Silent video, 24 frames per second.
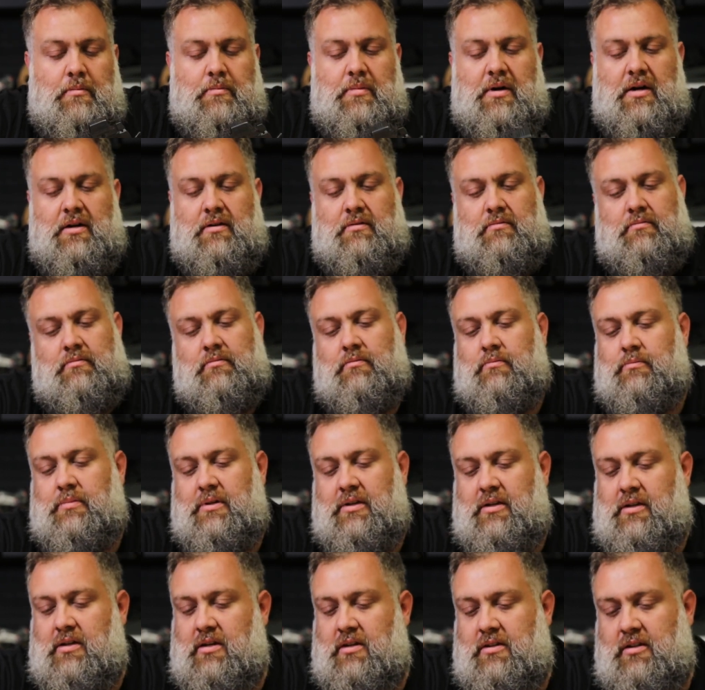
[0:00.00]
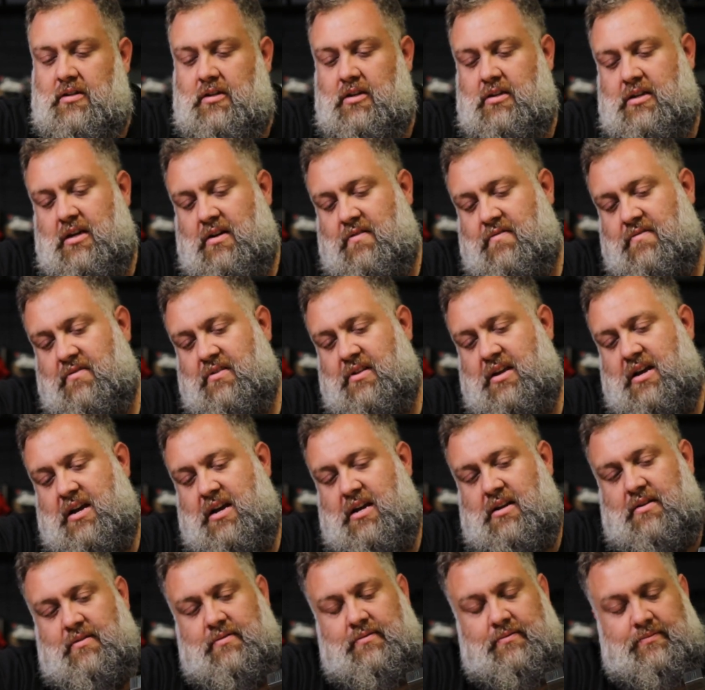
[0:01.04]
but be on the lookout for
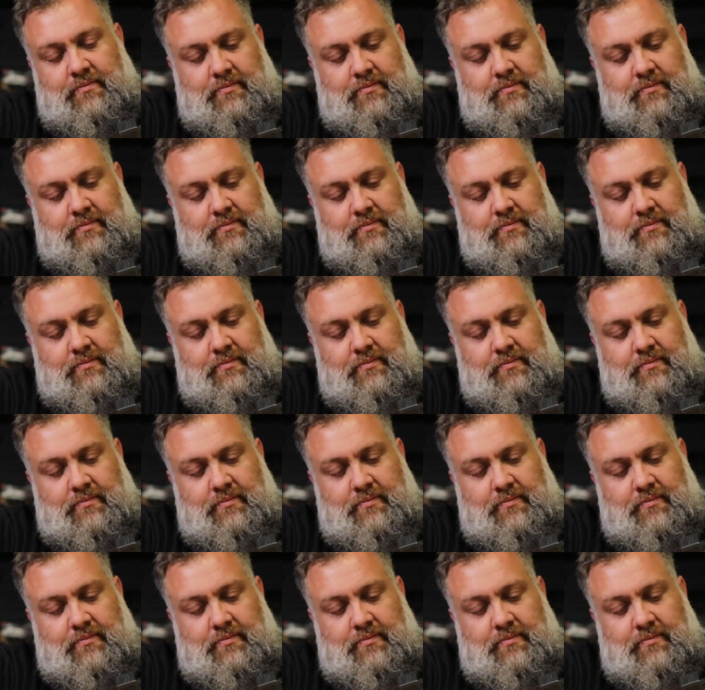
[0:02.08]
that.